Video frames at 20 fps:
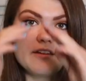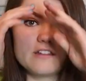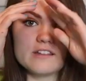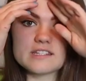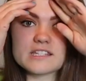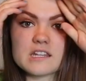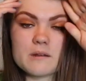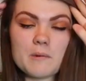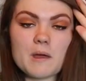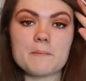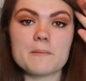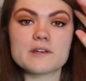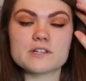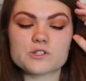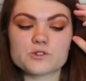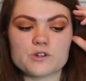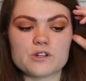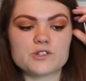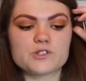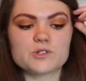It's gonna be a
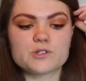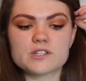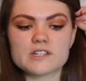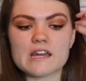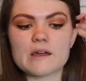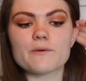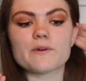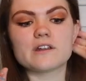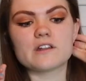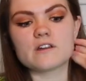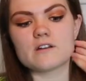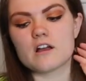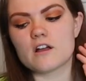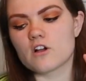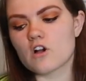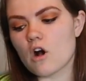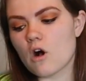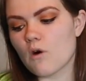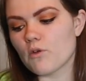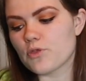mystery. So today we're
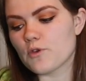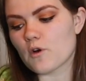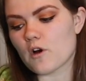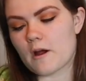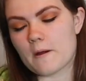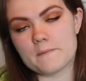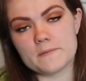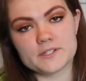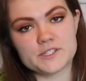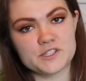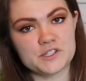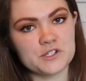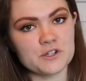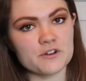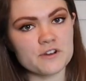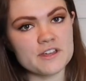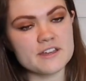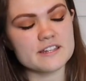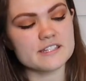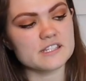gonna go through our
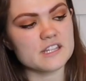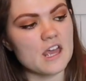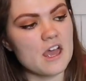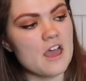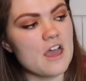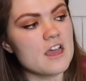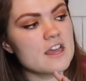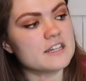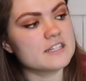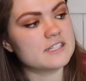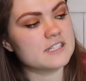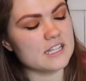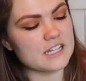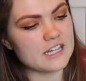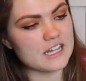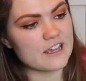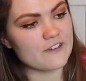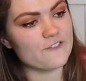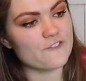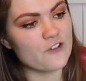mysterious
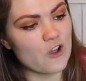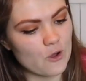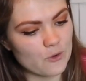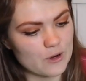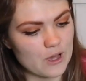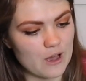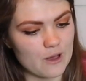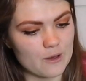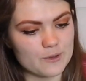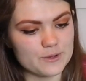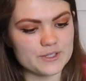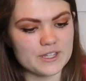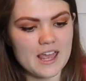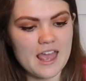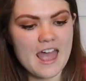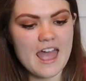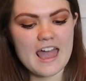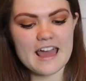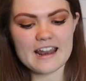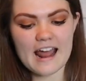CD photos.
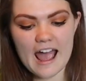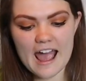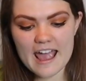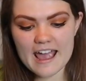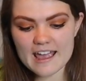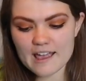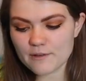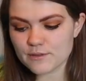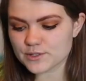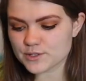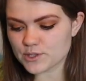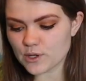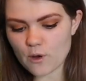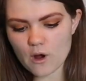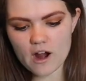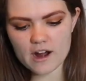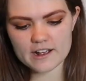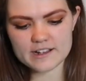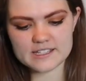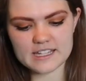And it was so
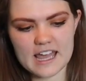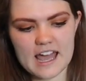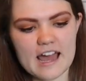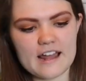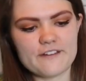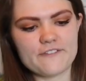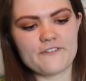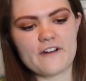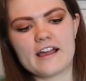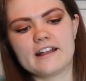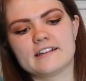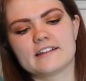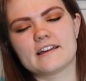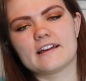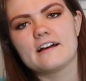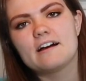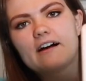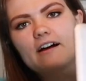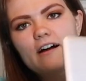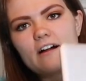hard because I had to find
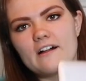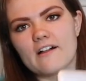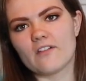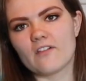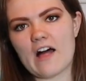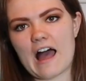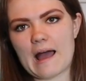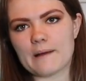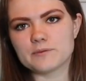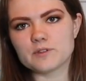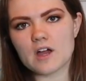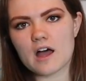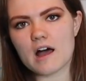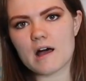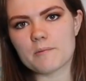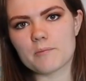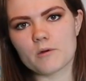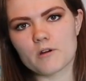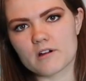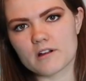a
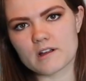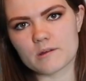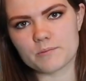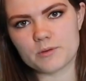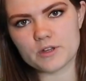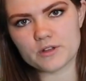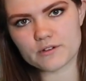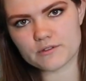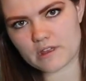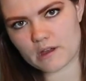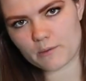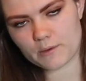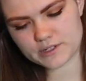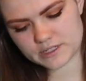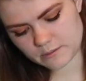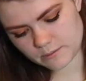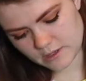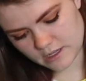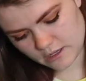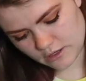laptop or a computer that
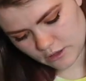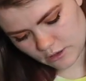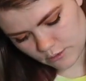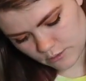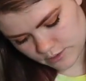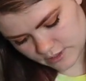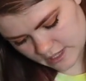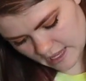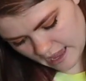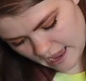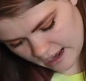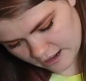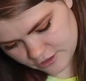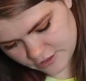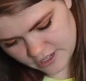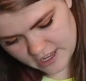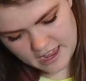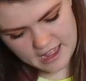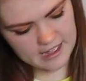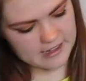wasn't being used that
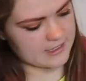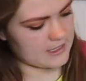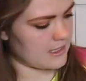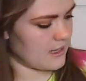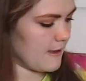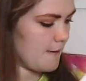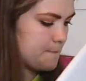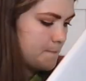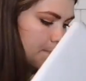actually has